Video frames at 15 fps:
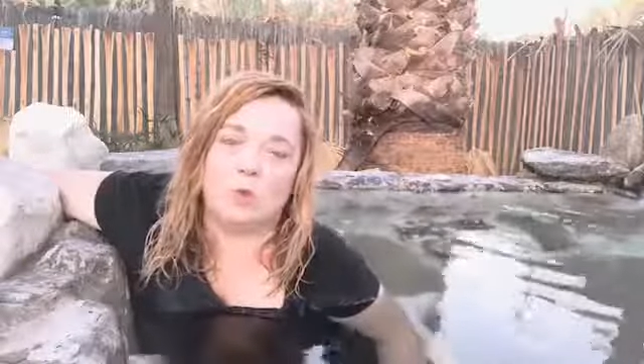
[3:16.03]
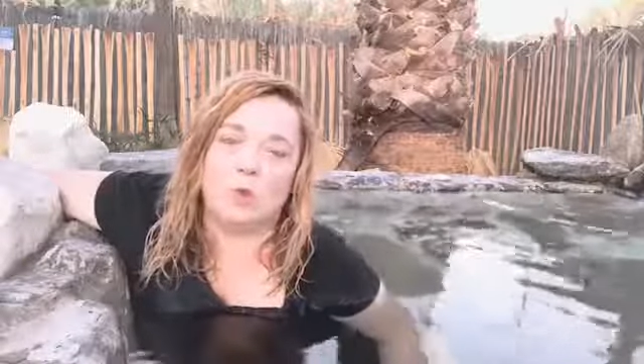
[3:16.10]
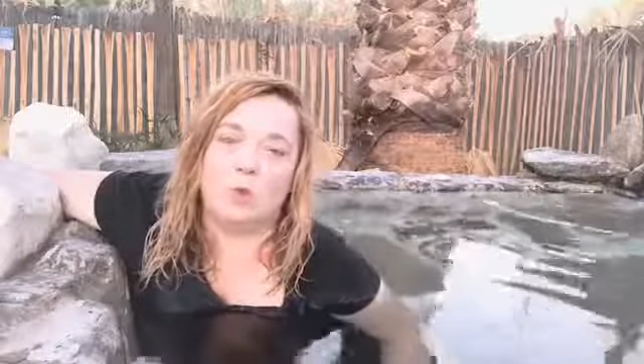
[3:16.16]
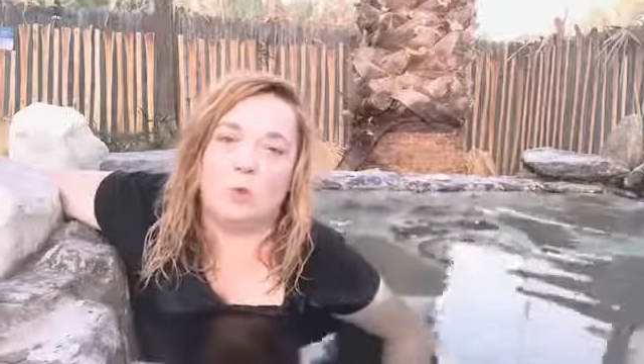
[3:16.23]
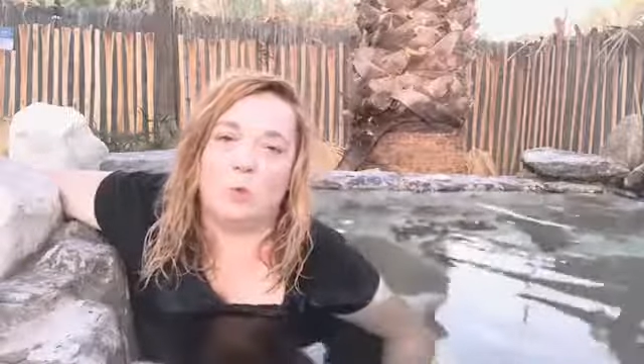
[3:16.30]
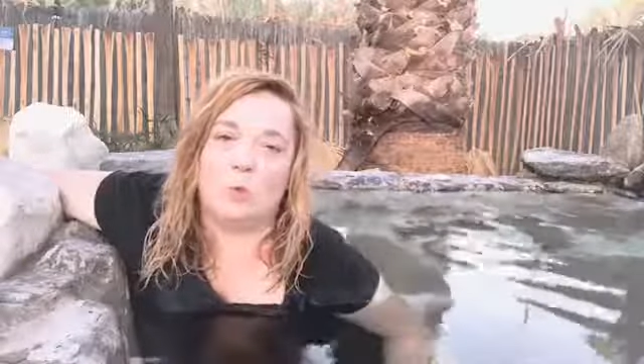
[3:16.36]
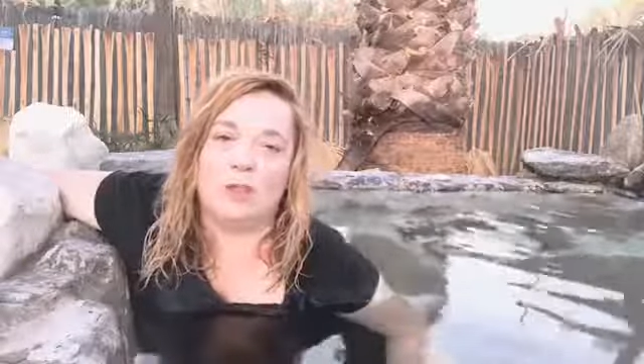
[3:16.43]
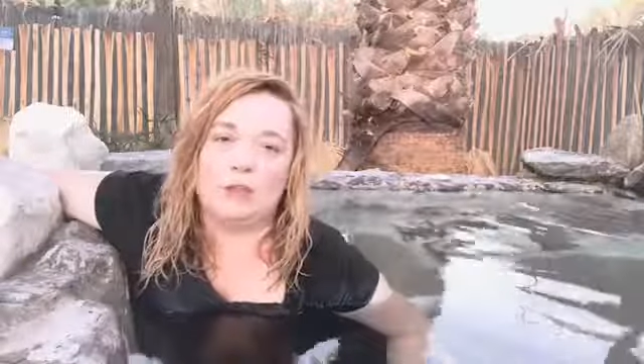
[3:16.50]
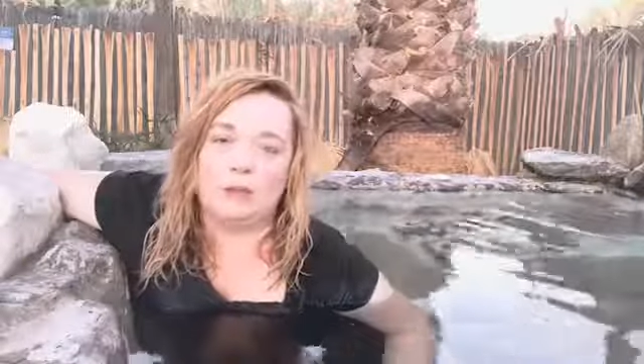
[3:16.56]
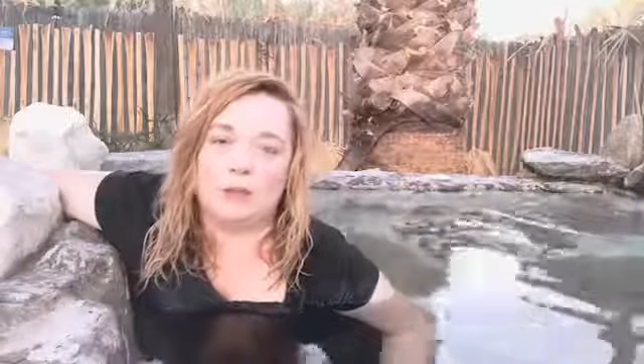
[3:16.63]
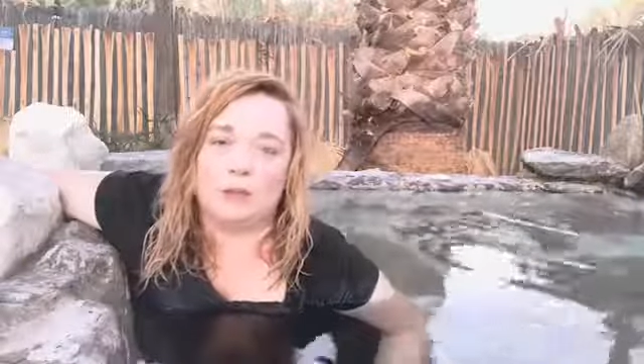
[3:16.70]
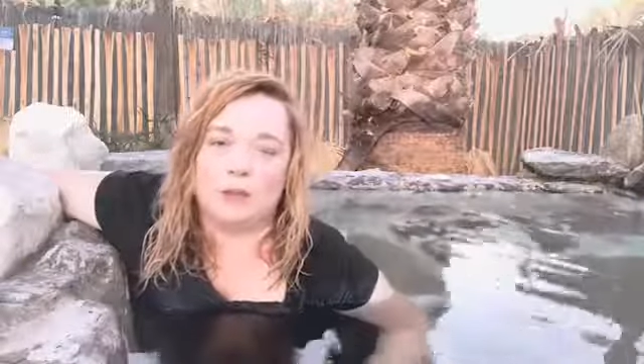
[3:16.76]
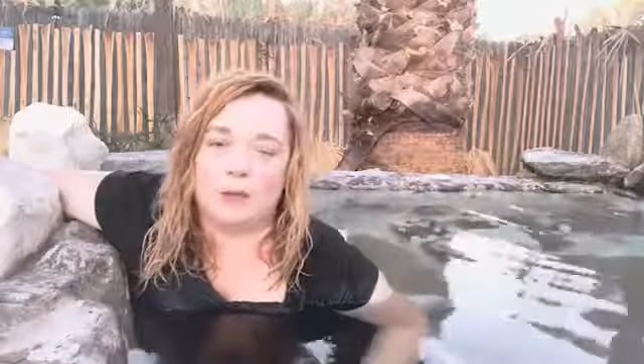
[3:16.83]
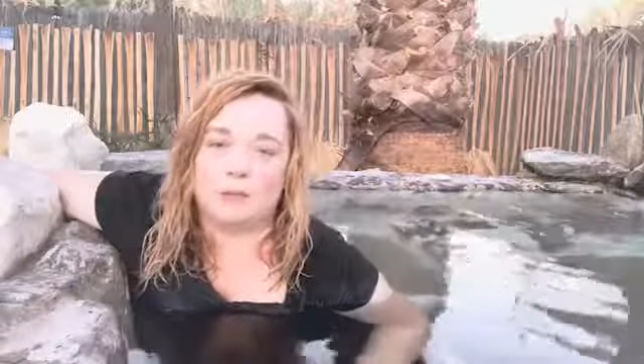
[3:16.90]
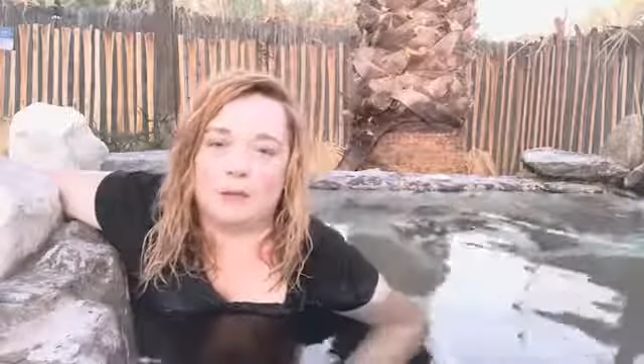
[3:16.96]
When you're
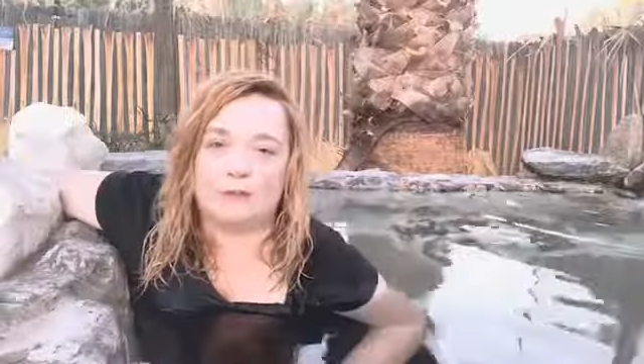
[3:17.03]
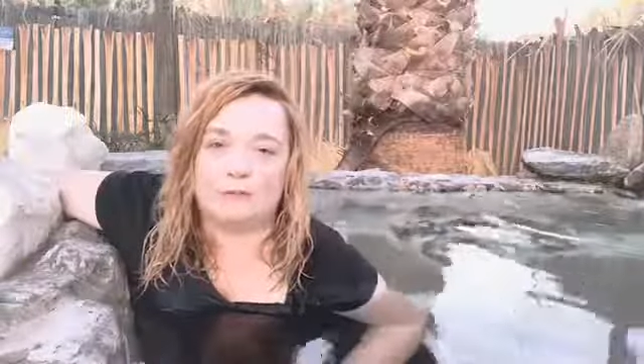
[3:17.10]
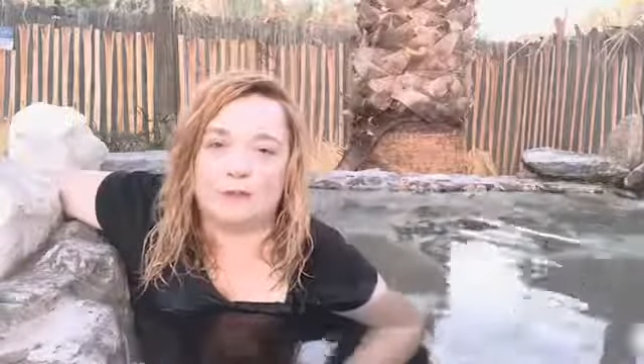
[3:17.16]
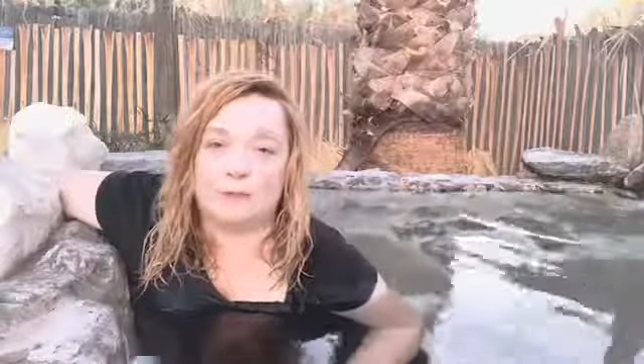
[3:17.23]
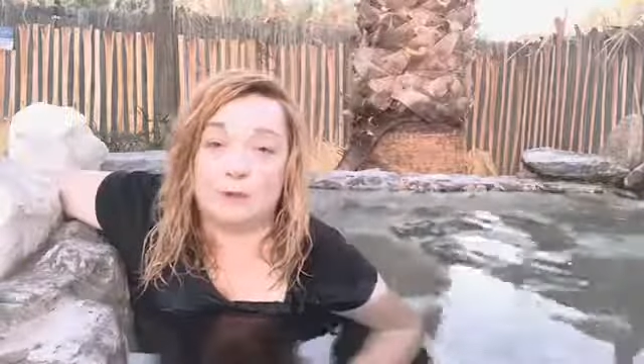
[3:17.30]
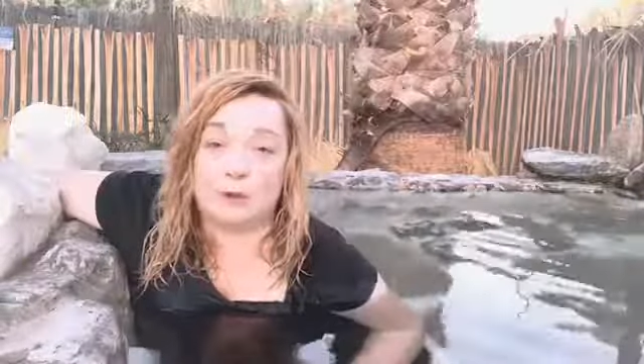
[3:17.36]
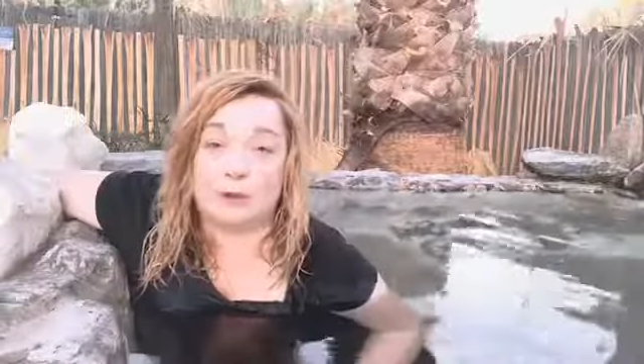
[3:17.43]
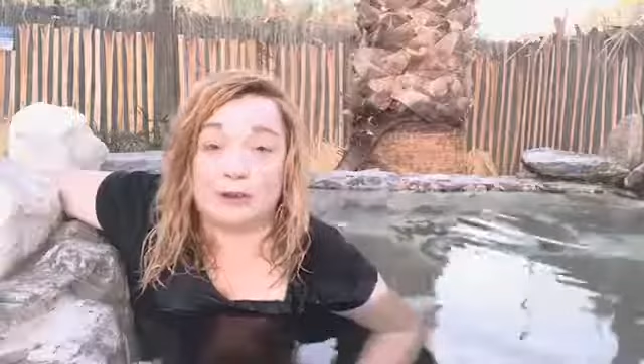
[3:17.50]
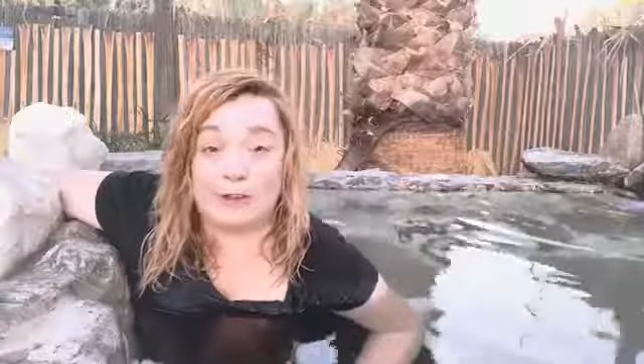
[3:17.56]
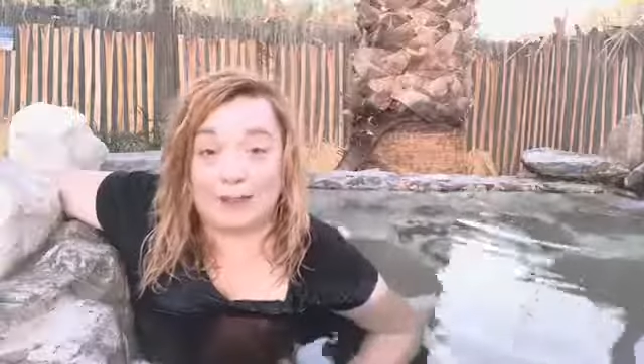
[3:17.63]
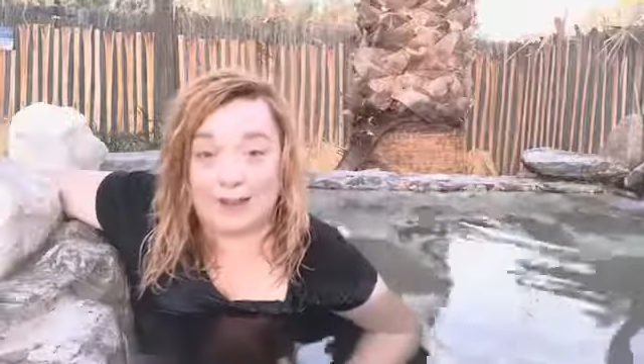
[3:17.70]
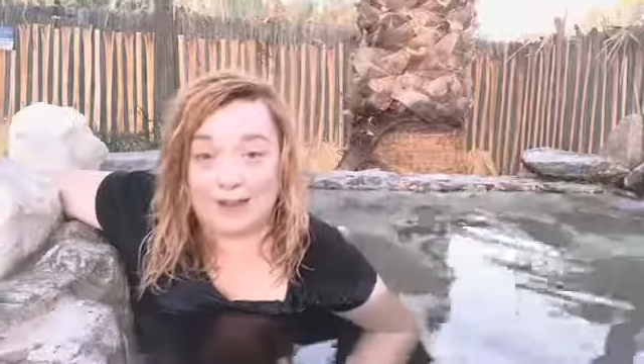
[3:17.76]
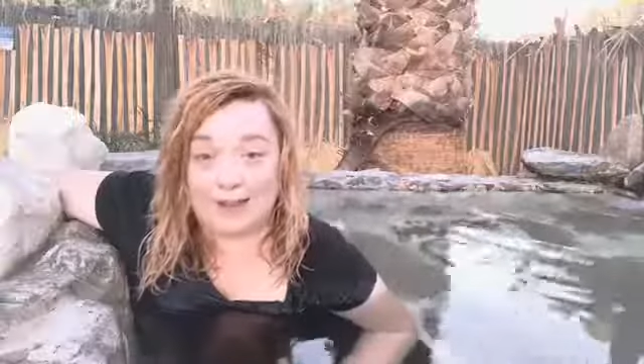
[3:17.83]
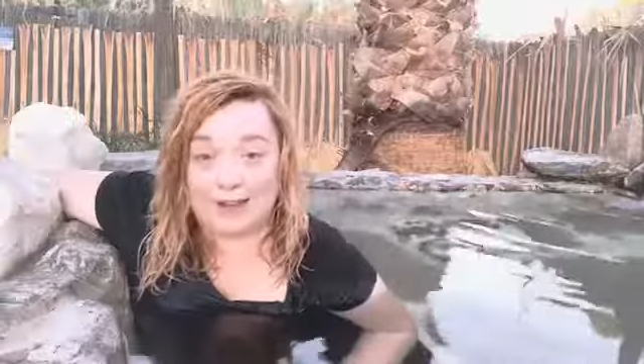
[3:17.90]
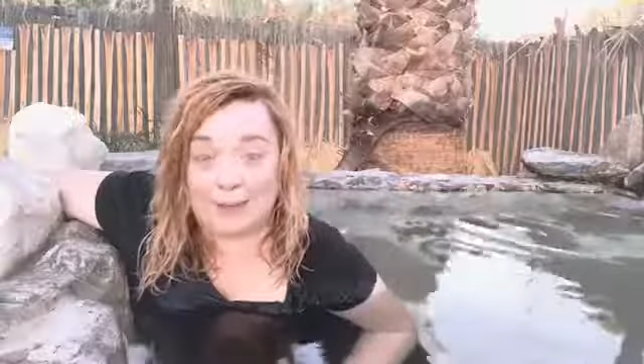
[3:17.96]
coming from your gut